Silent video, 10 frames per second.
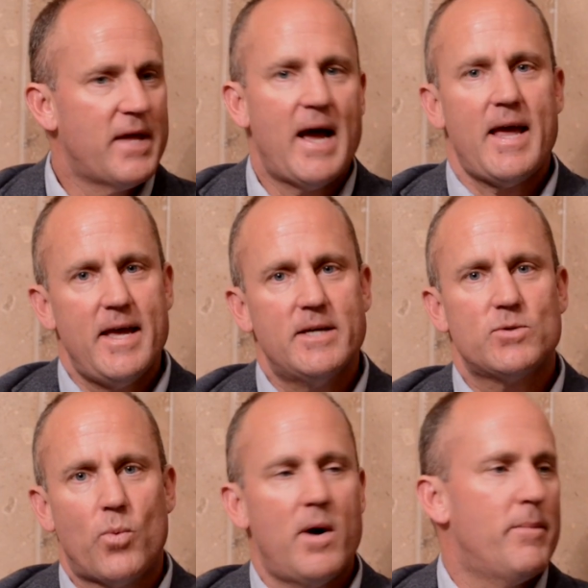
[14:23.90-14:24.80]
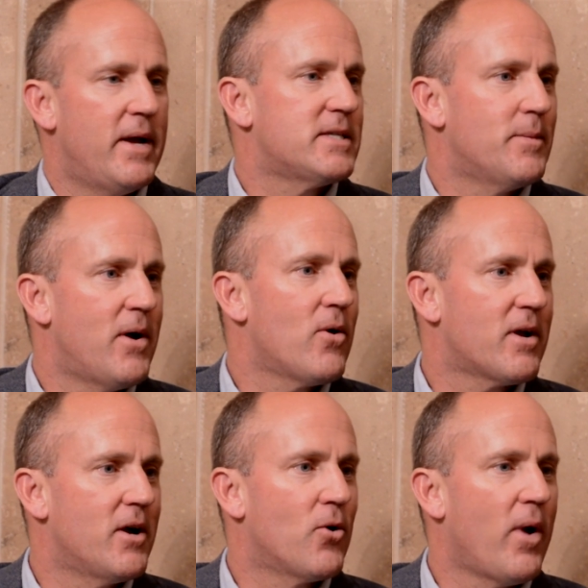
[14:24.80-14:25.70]
that is what makes
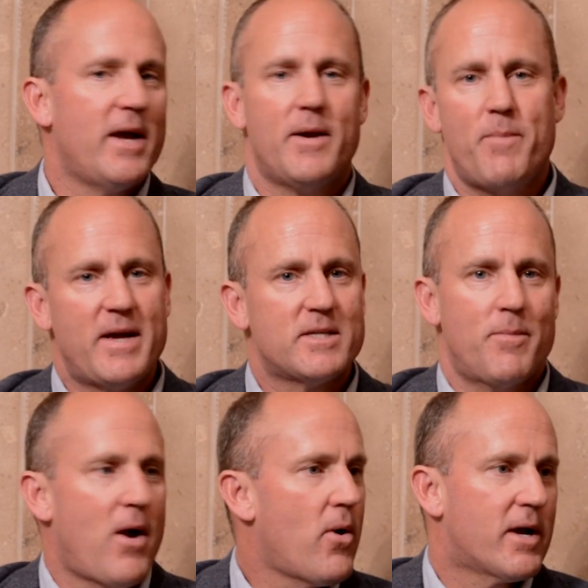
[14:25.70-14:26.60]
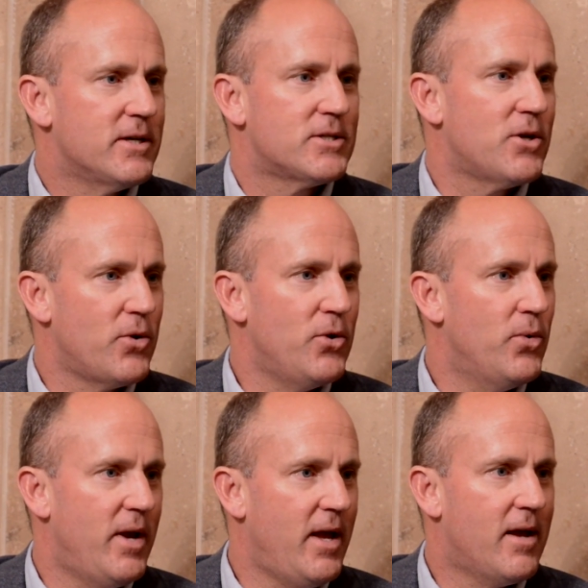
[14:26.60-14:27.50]
America great and makes America so
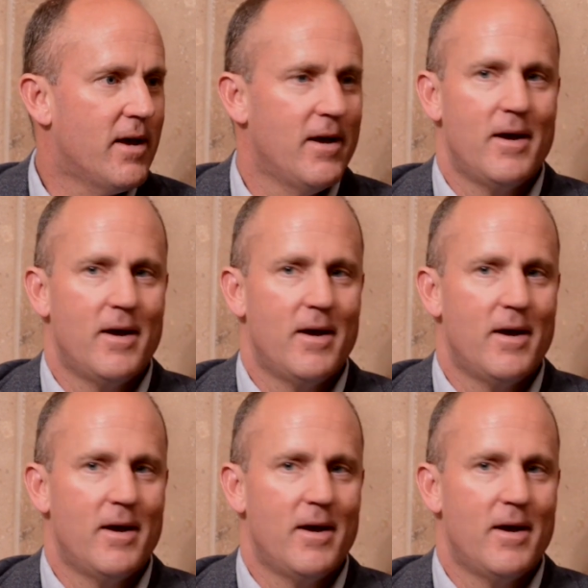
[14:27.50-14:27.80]
unique.